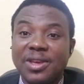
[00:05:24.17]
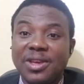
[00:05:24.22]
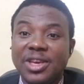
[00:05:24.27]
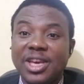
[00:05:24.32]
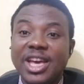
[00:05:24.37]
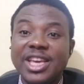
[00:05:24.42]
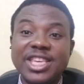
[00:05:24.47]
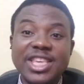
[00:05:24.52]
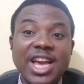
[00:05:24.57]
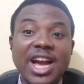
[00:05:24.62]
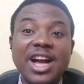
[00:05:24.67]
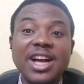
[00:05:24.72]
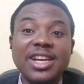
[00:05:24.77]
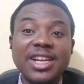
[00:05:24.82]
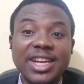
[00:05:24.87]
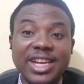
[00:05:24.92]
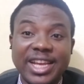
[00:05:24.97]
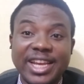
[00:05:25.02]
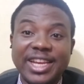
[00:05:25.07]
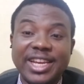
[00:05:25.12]
a
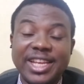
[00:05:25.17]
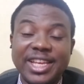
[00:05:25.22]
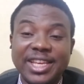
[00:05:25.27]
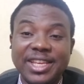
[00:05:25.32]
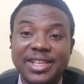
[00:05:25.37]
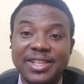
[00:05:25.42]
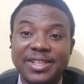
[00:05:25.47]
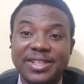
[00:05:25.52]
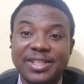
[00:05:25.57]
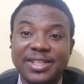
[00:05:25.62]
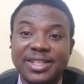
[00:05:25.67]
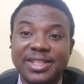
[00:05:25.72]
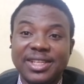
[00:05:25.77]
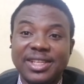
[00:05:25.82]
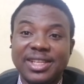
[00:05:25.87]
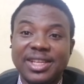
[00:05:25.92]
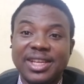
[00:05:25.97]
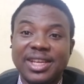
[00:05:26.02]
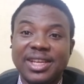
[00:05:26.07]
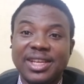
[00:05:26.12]
young lady
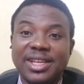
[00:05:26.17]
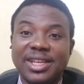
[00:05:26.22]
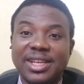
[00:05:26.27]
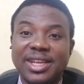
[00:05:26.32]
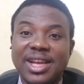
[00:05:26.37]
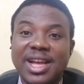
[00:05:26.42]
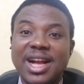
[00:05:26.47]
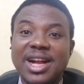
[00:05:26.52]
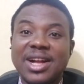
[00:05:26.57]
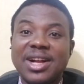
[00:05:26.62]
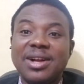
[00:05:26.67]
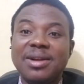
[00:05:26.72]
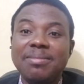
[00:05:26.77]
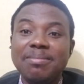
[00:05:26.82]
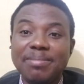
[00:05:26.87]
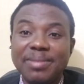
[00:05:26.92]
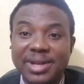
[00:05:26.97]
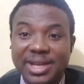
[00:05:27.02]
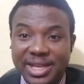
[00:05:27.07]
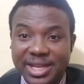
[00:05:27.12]

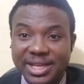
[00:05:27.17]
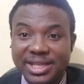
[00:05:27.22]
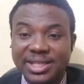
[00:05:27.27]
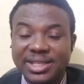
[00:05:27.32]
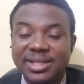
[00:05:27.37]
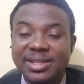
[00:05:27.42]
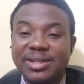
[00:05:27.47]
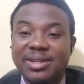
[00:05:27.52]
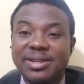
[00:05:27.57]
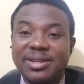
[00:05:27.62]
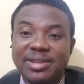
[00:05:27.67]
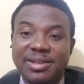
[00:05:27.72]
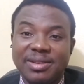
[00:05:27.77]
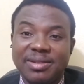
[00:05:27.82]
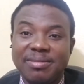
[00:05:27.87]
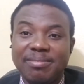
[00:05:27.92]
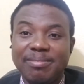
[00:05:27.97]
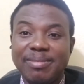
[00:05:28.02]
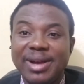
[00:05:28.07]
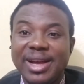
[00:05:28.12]
accompanied
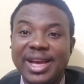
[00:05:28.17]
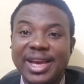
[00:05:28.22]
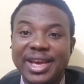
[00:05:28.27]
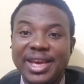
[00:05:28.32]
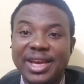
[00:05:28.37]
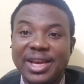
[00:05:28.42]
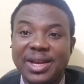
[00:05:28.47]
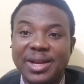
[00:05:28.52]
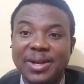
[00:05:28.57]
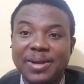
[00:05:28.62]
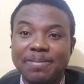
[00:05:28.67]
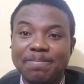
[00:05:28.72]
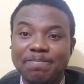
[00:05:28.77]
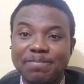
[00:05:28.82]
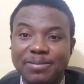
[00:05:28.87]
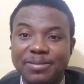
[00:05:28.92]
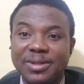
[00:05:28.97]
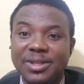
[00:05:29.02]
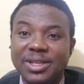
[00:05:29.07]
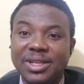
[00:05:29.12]
by a
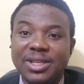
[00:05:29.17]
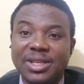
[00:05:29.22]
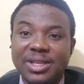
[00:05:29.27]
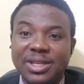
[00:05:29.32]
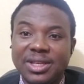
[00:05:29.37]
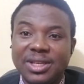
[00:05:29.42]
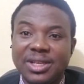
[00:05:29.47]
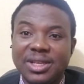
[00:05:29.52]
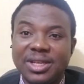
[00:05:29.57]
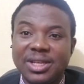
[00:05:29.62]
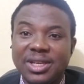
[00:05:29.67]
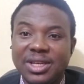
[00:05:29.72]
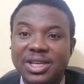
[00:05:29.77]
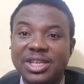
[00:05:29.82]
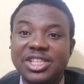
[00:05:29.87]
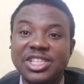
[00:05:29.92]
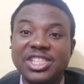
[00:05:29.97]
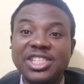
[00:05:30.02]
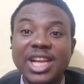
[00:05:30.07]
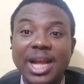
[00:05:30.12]

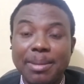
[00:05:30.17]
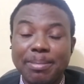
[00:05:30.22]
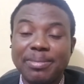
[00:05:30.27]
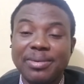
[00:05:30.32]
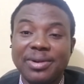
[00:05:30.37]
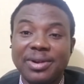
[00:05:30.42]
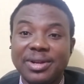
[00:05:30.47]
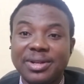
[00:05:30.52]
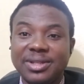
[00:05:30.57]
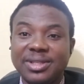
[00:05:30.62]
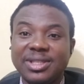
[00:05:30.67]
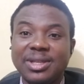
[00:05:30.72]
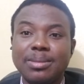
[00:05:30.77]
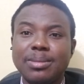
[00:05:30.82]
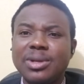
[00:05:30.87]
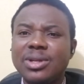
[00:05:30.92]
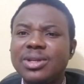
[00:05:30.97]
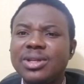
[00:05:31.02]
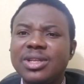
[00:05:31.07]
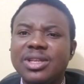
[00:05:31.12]
chaperone,
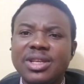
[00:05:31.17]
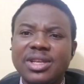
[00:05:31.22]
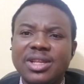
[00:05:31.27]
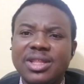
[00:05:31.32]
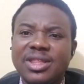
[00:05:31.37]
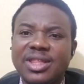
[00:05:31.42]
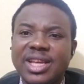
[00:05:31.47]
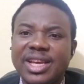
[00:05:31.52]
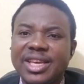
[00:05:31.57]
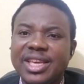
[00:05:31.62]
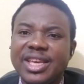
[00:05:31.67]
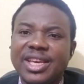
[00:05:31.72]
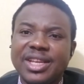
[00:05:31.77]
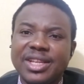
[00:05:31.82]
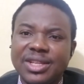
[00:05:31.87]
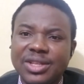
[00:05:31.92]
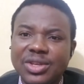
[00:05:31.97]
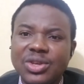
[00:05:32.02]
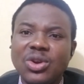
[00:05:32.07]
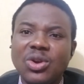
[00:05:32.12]
someone that
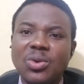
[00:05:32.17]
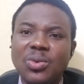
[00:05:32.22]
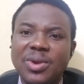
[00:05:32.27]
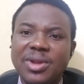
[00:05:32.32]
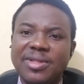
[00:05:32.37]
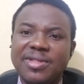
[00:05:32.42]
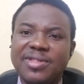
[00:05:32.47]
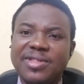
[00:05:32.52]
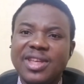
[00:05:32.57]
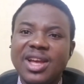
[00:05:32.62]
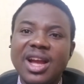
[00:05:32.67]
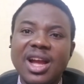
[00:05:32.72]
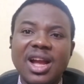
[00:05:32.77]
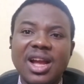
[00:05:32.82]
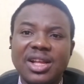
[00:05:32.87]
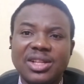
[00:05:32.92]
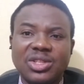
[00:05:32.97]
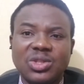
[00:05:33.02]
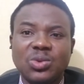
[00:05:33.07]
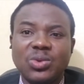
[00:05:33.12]
can go with
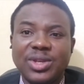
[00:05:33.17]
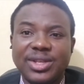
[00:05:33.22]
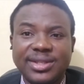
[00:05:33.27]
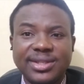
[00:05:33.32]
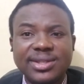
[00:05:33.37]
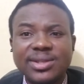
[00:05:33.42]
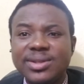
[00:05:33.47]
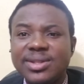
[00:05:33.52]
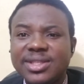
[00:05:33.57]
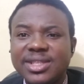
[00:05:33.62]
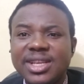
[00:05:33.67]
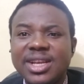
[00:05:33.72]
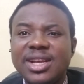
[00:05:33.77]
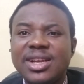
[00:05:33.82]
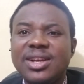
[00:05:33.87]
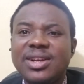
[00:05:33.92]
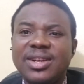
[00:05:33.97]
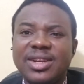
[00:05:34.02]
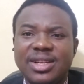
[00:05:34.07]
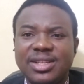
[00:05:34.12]
her to a suitor
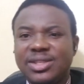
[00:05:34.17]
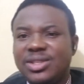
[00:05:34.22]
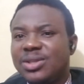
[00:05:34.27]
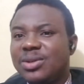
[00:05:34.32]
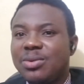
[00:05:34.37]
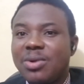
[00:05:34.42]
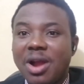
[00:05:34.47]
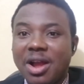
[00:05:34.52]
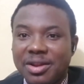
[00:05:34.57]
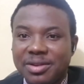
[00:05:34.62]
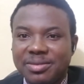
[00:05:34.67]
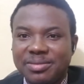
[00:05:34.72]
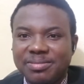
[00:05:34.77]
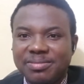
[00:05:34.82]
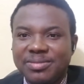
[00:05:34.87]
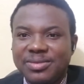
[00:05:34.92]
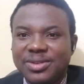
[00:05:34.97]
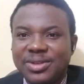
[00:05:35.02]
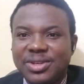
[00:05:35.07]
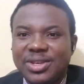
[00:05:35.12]
and so on.
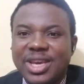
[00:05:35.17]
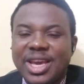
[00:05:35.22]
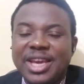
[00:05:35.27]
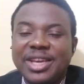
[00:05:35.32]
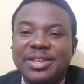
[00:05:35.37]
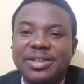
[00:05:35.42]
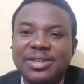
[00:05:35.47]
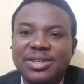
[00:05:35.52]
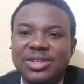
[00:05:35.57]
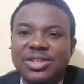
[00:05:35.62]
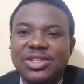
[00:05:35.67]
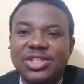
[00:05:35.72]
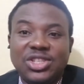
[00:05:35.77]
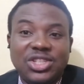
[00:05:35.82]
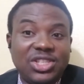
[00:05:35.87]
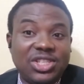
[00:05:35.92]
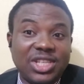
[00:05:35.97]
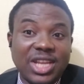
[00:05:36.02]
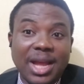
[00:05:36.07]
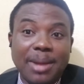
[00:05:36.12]
Okay,
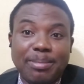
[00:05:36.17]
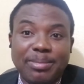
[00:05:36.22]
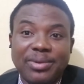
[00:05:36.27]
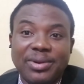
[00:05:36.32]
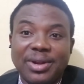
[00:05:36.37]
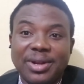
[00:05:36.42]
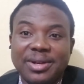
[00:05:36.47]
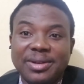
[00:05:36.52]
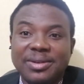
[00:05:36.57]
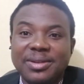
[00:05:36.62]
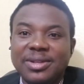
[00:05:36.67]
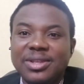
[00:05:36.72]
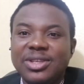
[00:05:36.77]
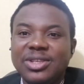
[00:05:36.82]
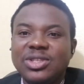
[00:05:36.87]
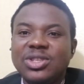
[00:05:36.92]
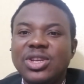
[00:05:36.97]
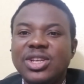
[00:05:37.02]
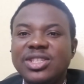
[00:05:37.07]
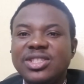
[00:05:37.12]
chaperone.
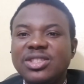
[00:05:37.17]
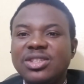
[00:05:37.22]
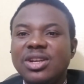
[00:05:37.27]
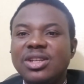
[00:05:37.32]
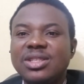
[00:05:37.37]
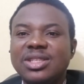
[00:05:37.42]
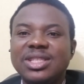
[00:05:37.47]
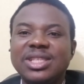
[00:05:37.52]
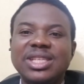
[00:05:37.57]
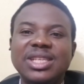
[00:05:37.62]
So it's not